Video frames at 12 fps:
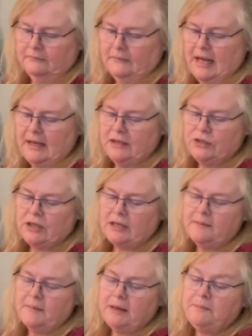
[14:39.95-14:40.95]
And the
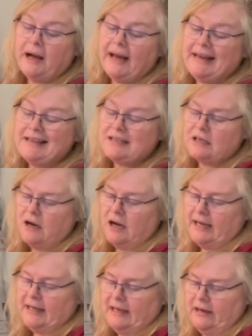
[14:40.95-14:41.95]
chocolate mud pie is
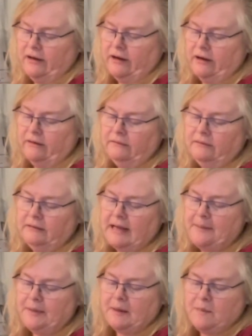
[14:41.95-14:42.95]
not in our
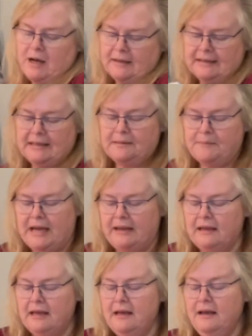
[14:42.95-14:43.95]
Epic box this month.
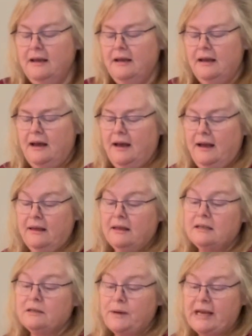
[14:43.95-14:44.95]

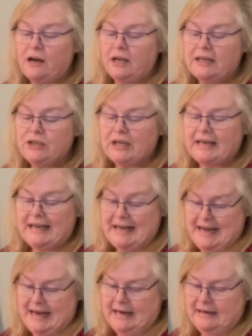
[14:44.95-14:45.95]
The sweet garlic chicken
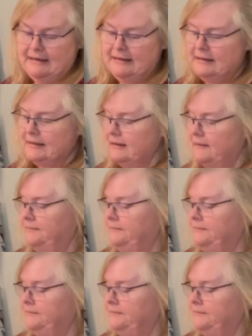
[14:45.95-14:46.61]
is.